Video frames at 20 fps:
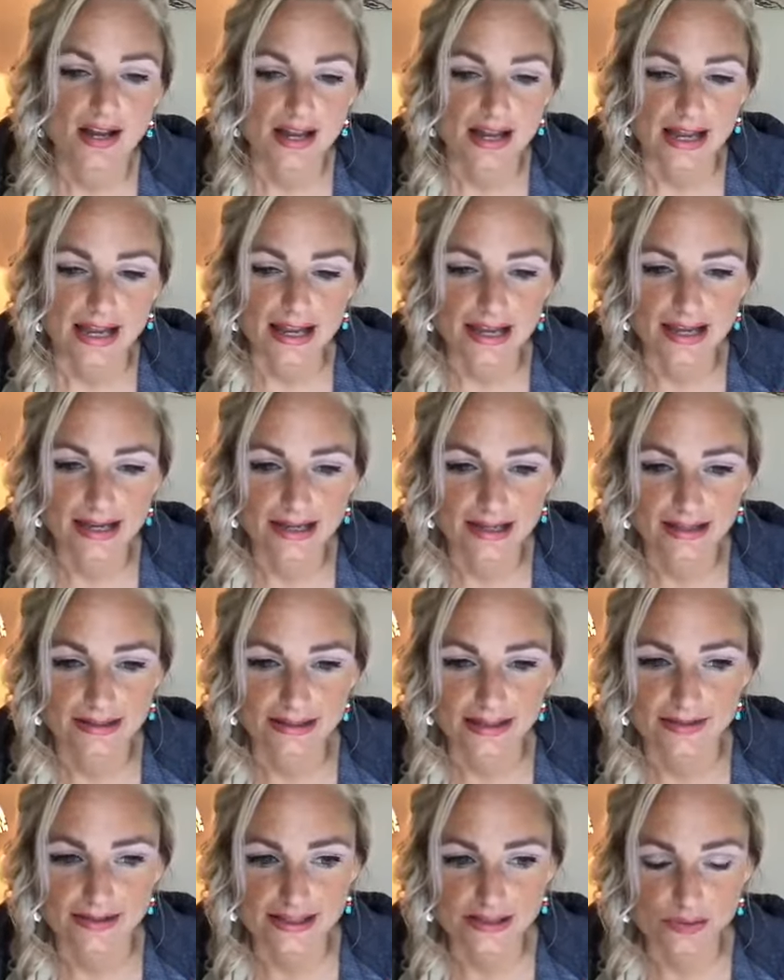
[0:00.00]
and
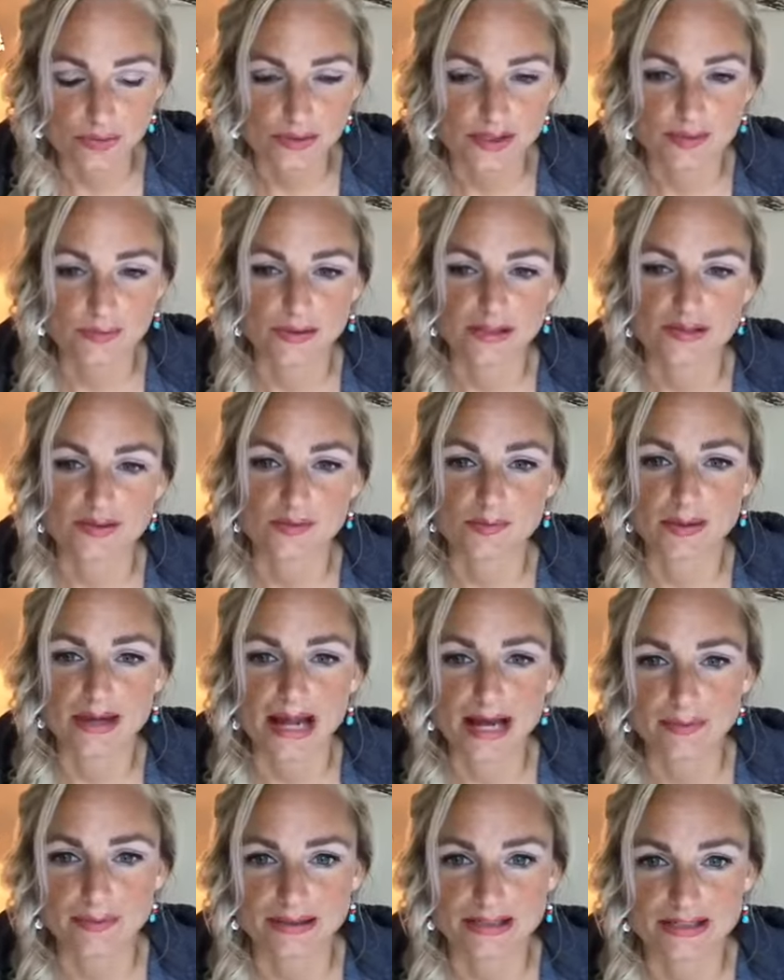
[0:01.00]
and that's really what's been
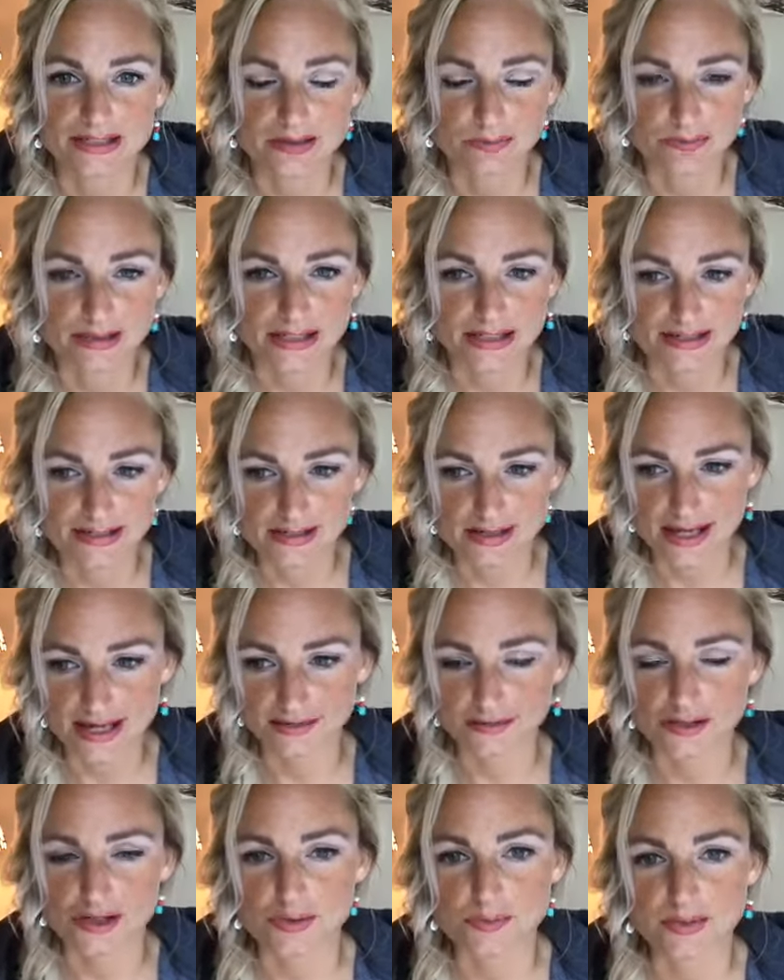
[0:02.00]
happening to me is like
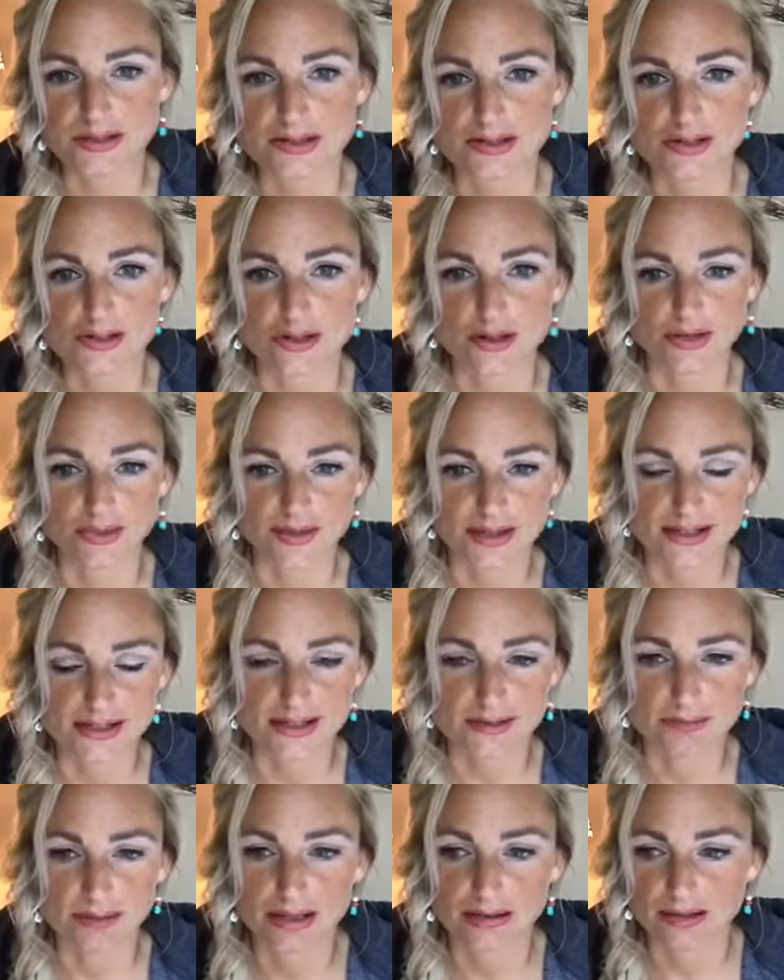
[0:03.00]
there's been certain things
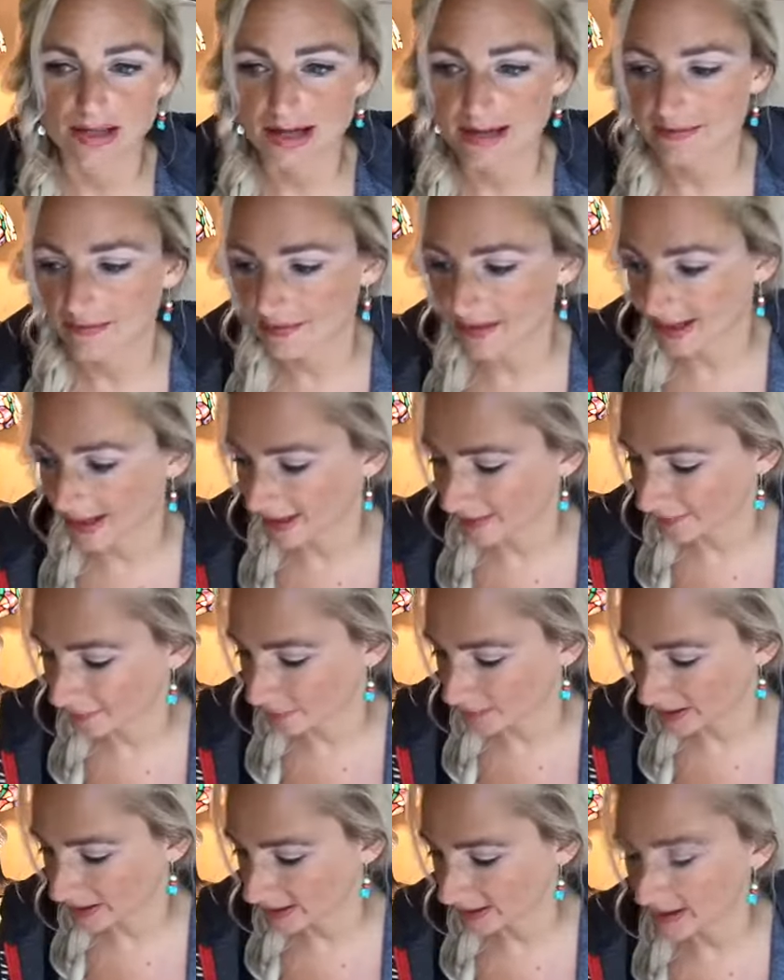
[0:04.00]
in my life that have
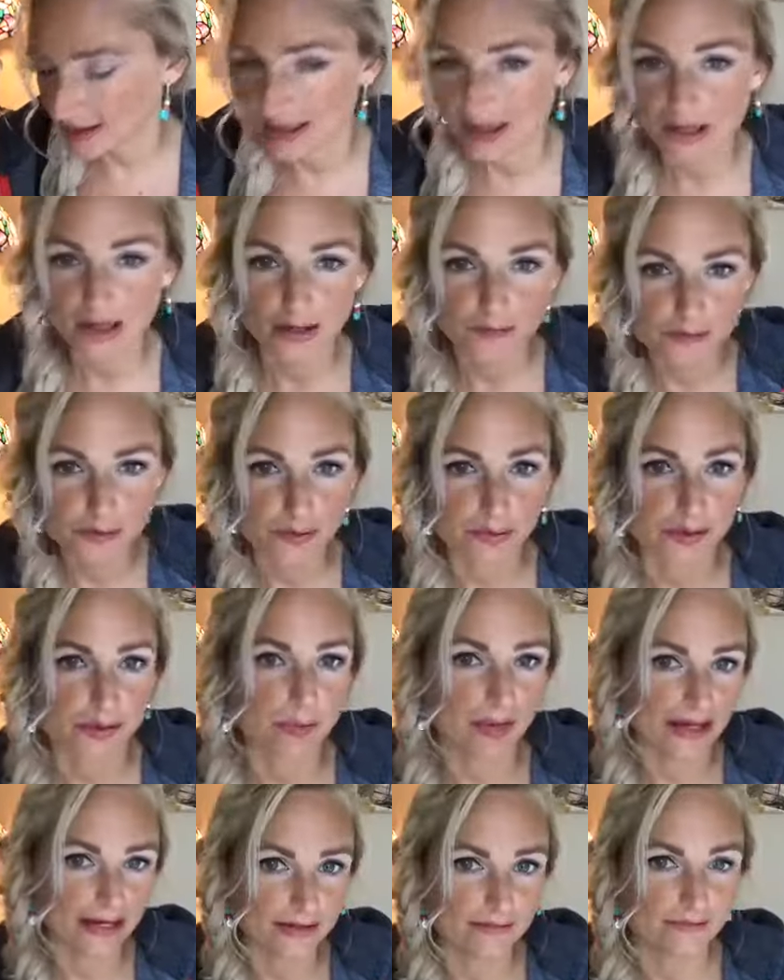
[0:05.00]
been comfortably
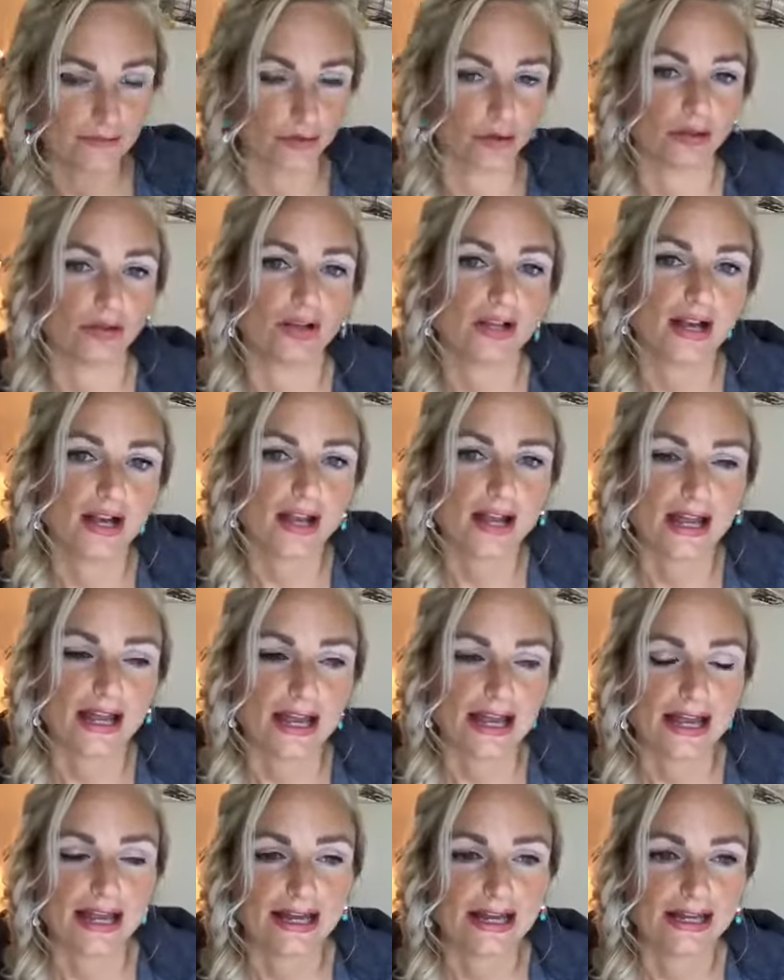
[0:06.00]
painful
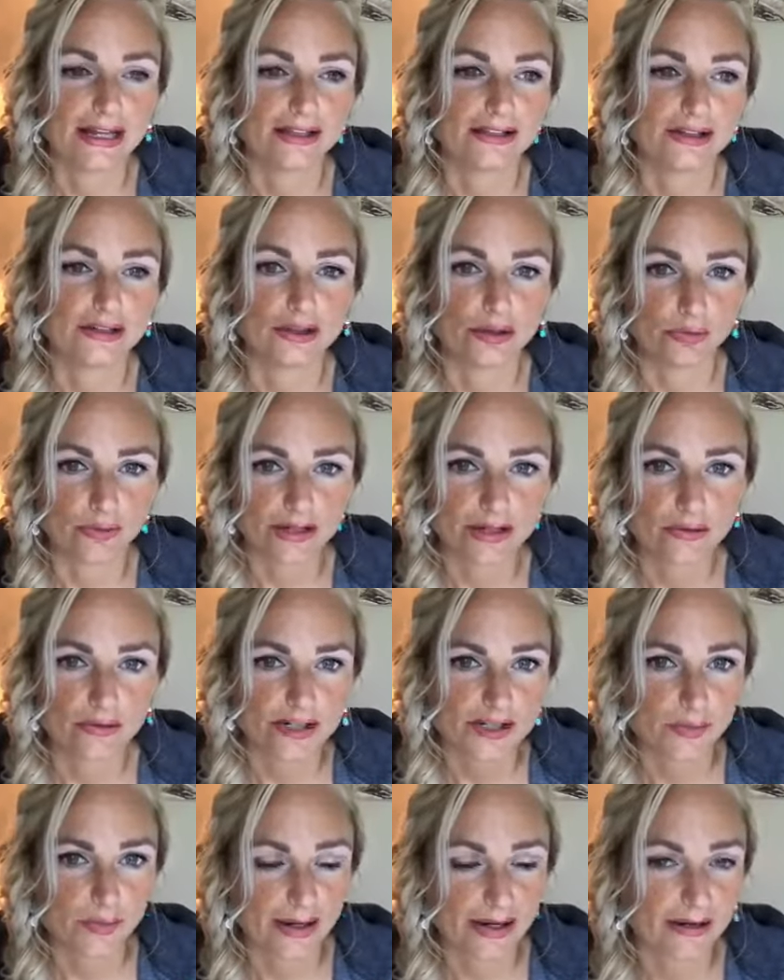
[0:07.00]
and, you know, we know
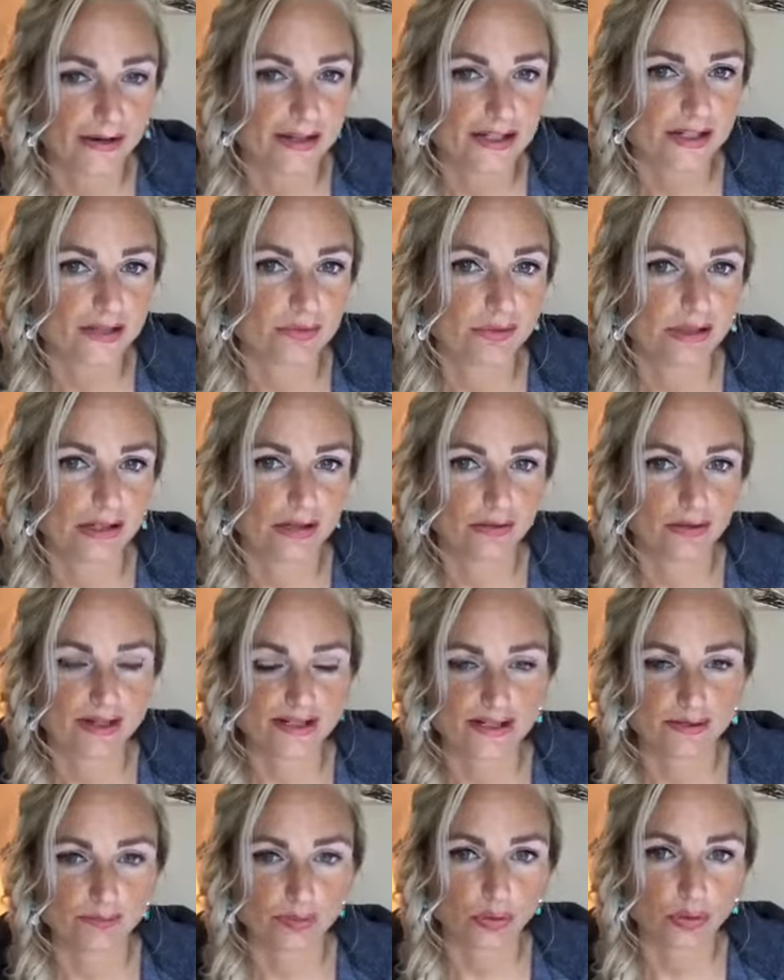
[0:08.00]
as parents, we know
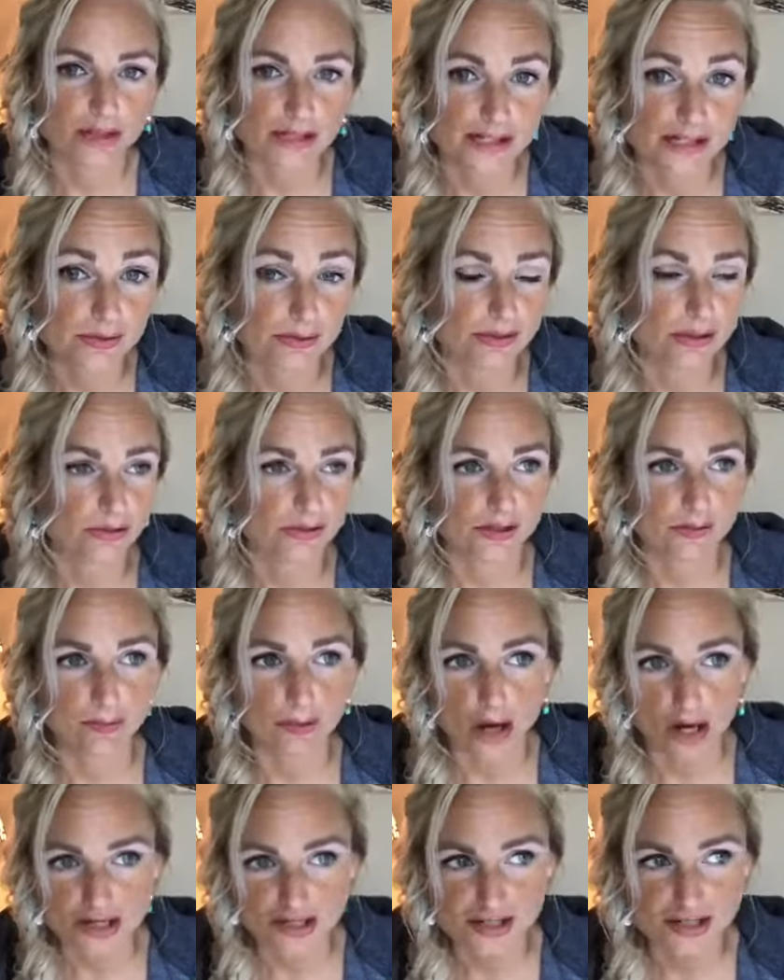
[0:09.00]
as employees, we know as
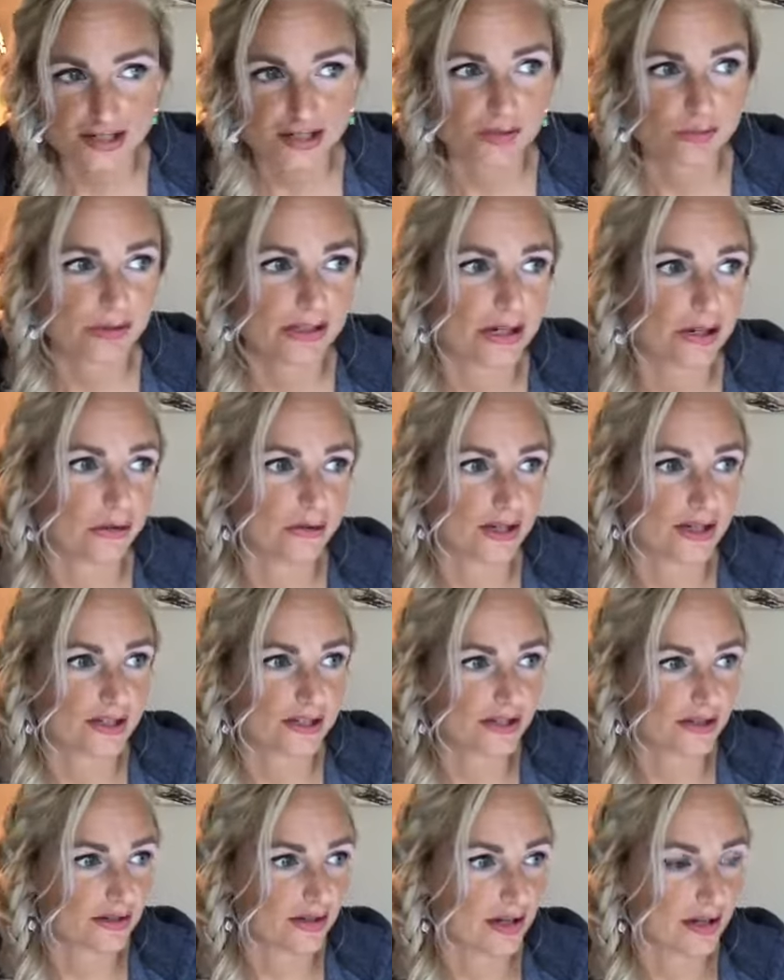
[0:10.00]
bosses, we know
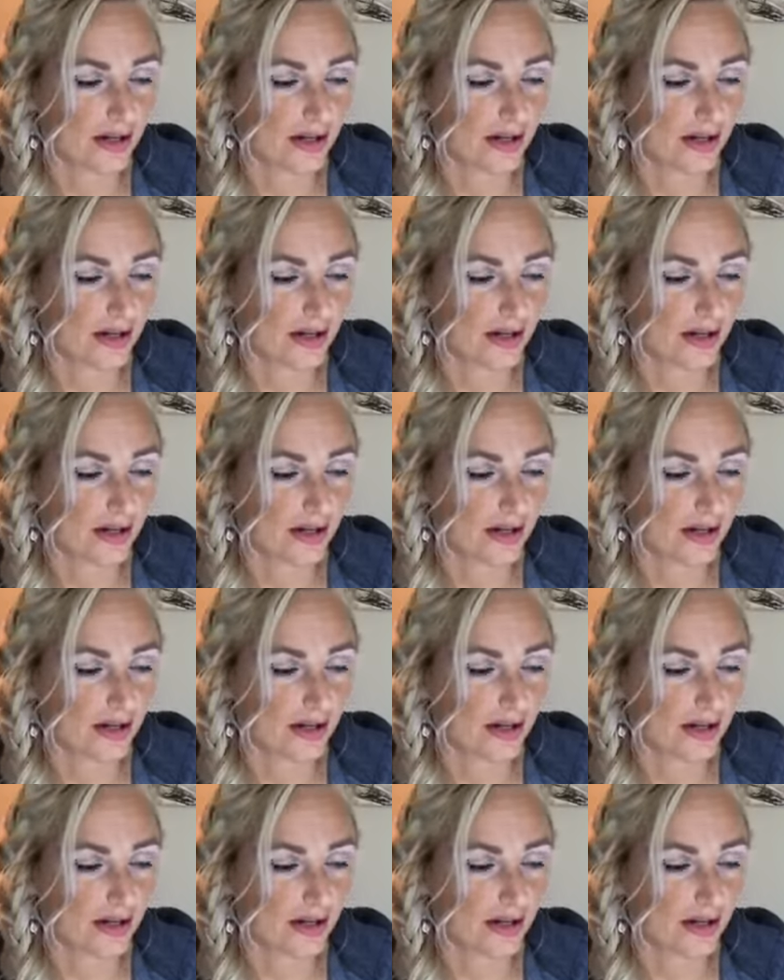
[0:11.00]
as